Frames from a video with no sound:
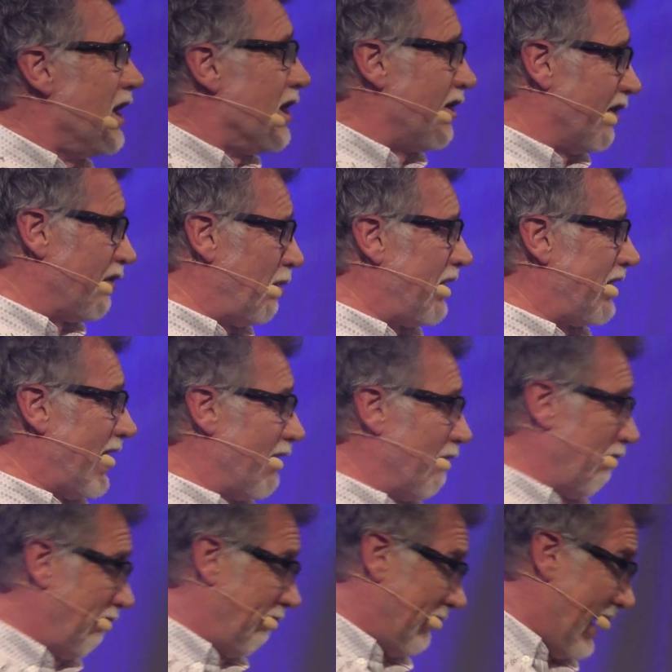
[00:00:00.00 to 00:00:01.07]
because we think
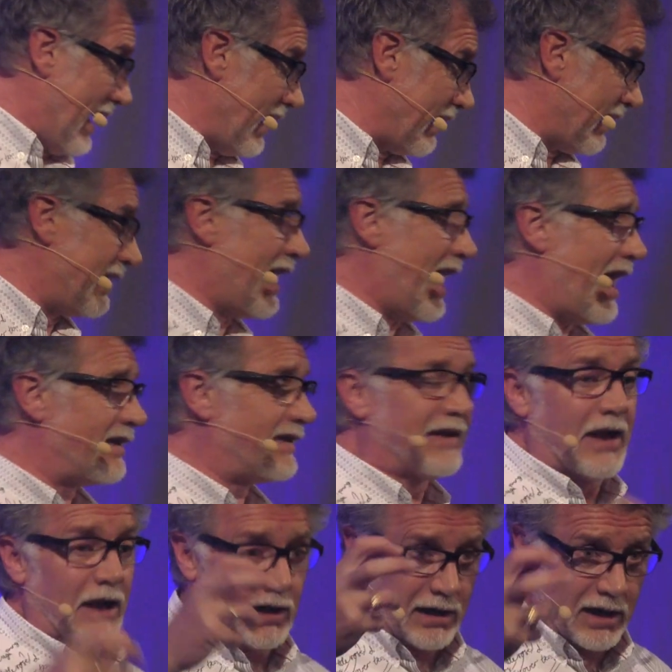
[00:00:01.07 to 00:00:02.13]
faith, yes,
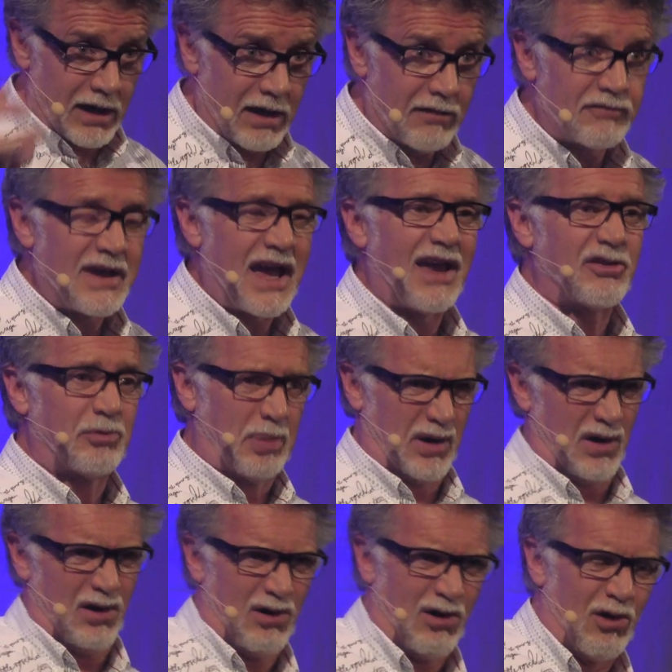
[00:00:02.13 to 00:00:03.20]
love, yes, but
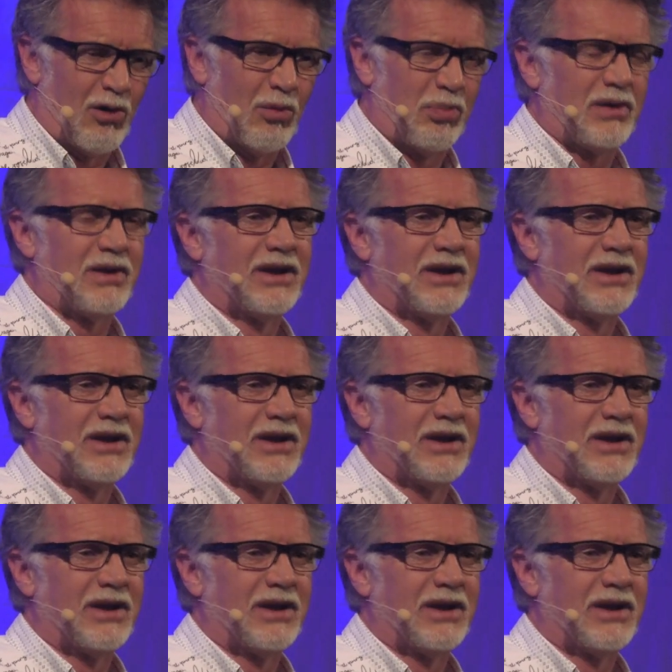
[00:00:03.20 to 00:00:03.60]
hope.